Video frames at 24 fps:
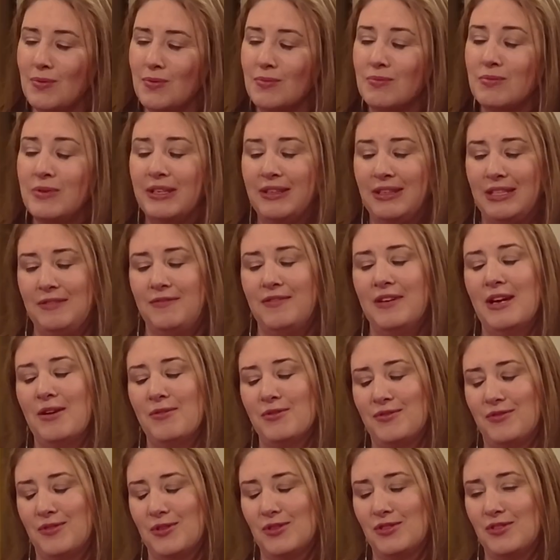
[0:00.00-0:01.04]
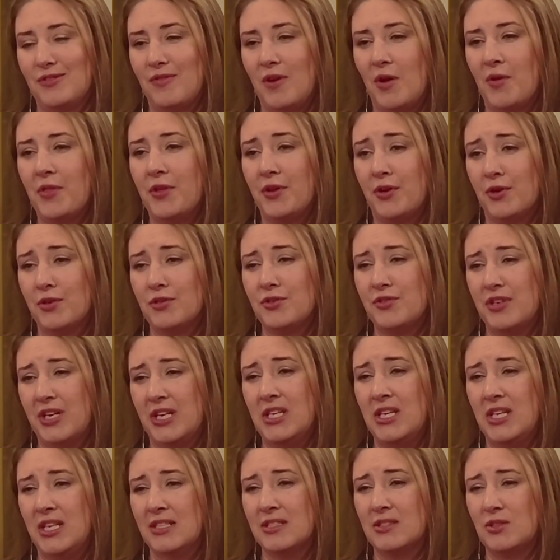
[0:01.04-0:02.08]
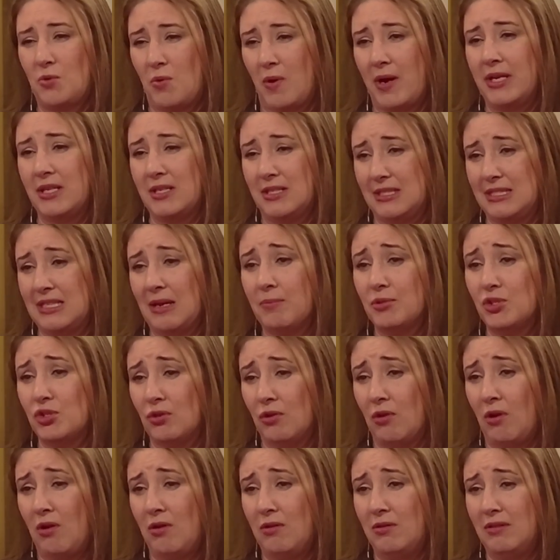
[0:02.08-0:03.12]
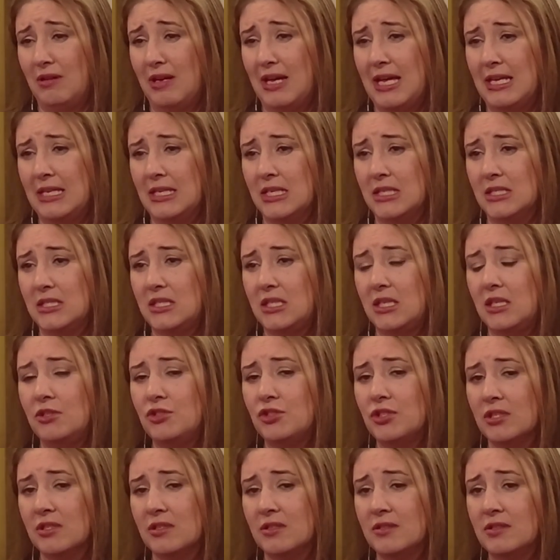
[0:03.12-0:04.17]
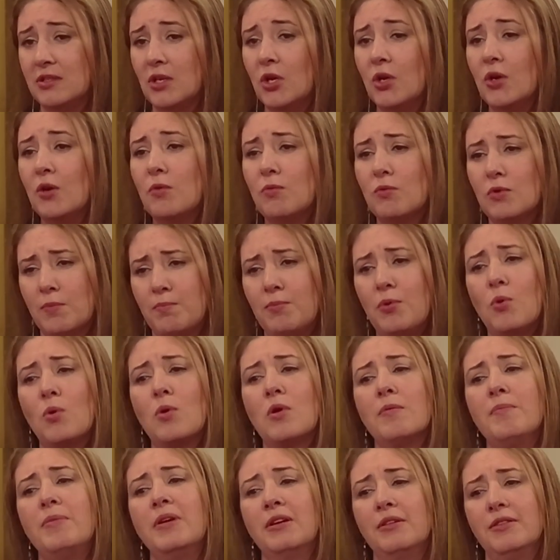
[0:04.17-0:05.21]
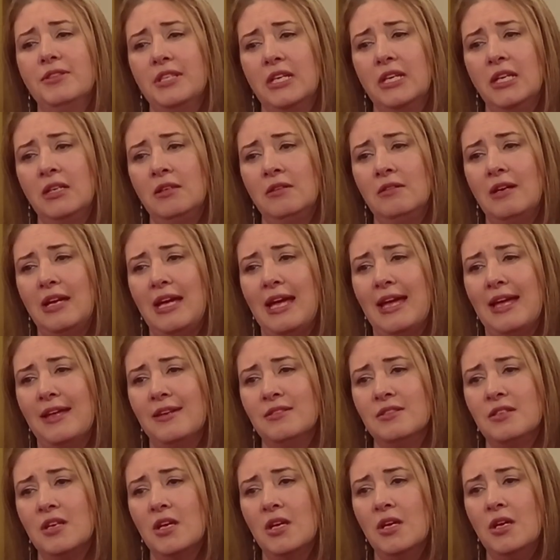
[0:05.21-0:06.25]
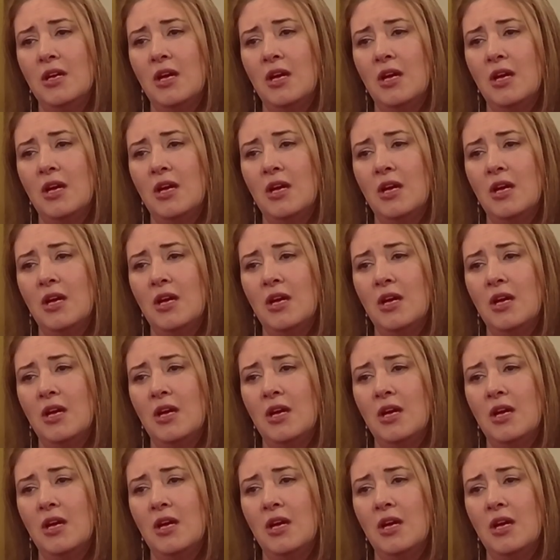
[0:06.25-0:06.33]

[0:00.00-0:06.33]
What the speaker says: really found, first of all, that our training is quite exceptional, and it teaches rapport building and